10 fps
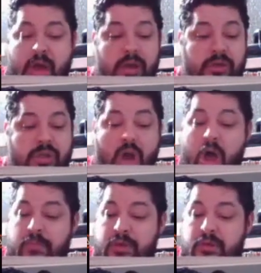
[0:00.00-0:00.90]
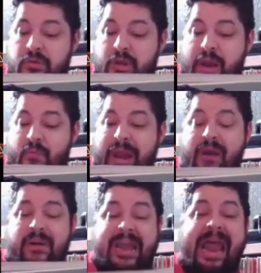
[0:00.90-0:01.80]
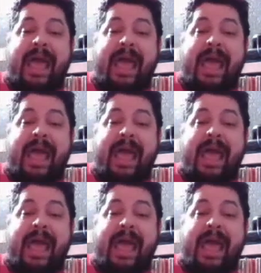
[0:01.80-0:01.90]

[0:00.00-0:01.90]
uncommon, rare and